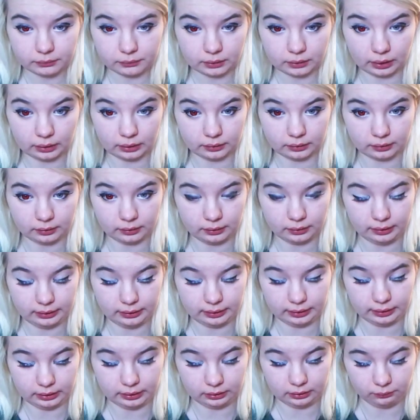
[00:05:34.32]
as I said,
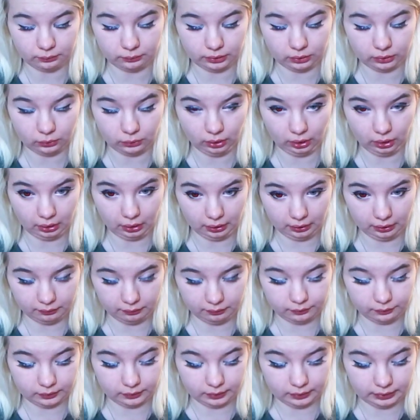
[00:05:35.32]
it will hurt
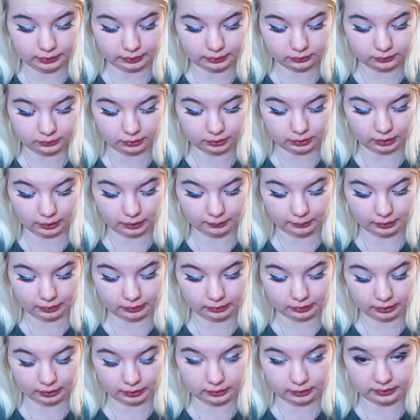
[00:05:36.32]
for literally about
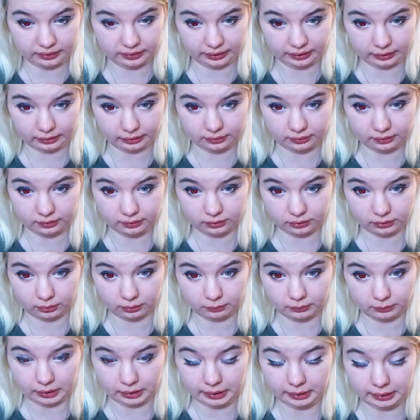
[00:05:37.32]
10 seconds to a
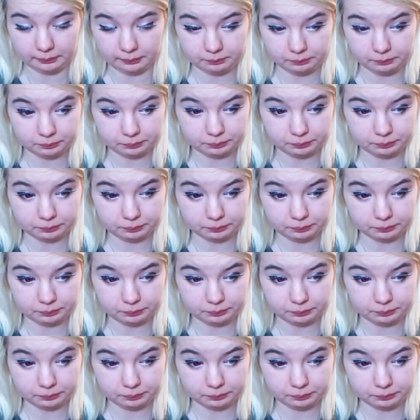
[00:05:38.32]
minute.